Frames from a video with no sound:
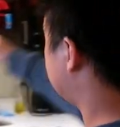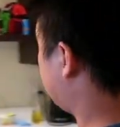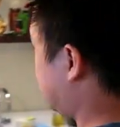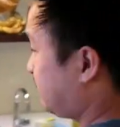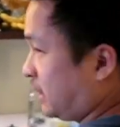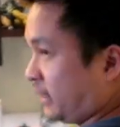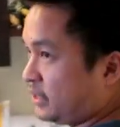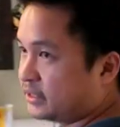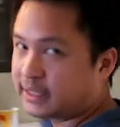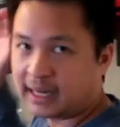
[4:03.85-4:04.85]
Show them the
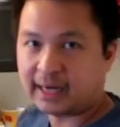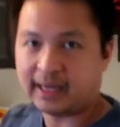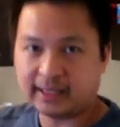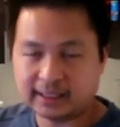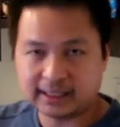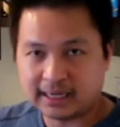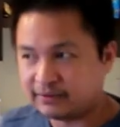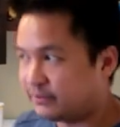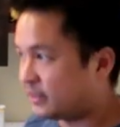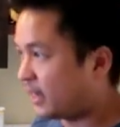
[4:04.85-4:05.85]
kitchen, Han, and then the
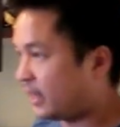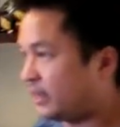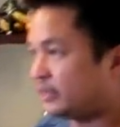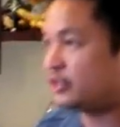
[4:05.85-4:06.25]
living, and